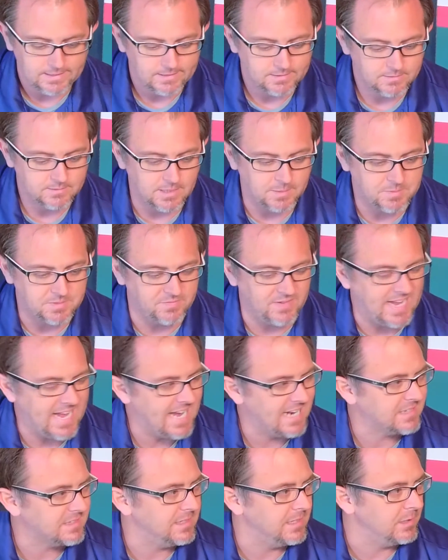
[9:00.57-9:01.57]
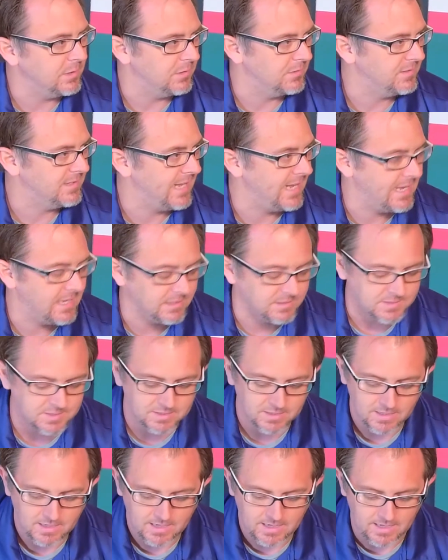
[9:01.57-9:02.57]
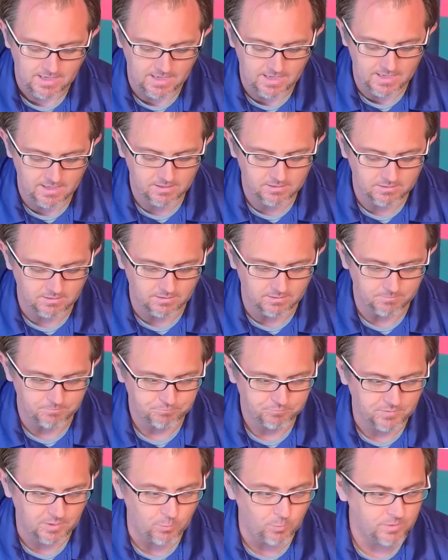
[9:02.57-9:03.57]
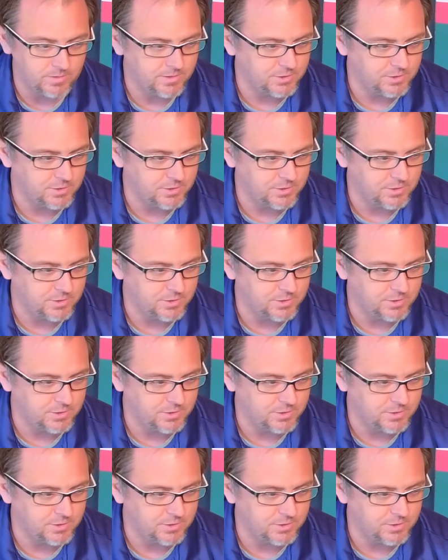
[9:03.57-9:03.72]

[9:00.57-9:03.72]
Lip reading: types of acting or dance. And I wanted to